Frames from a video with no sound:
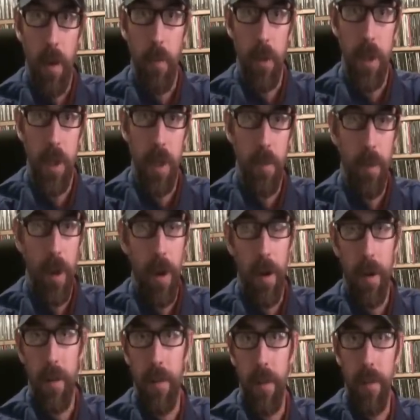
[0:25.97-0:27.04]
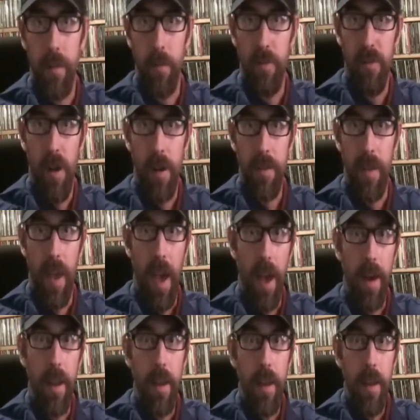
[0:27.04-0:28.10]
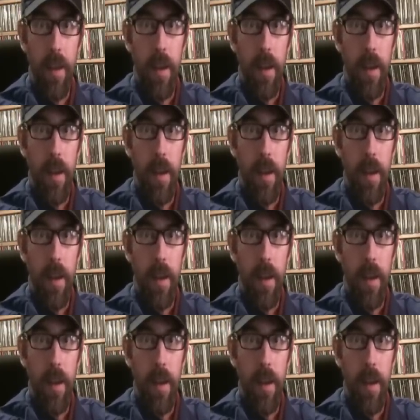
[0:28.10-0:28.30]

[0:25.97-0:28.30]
which he appeared and did some press at,